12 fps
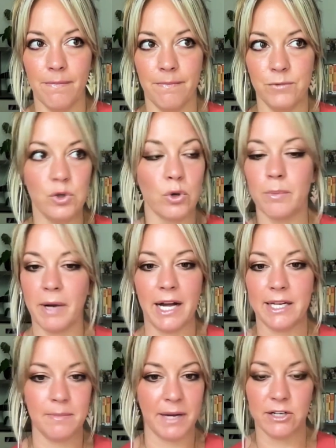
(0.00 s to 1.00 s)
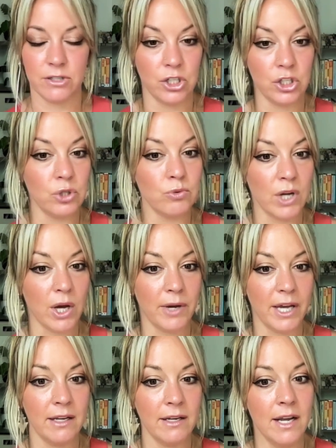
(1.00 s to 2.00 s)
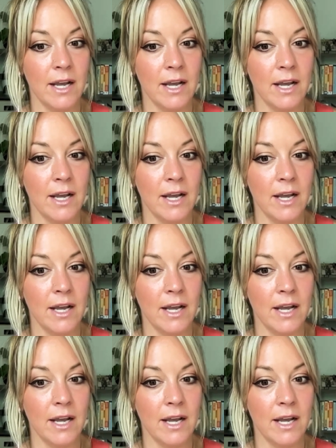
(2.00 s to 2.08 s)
your body better than you know it,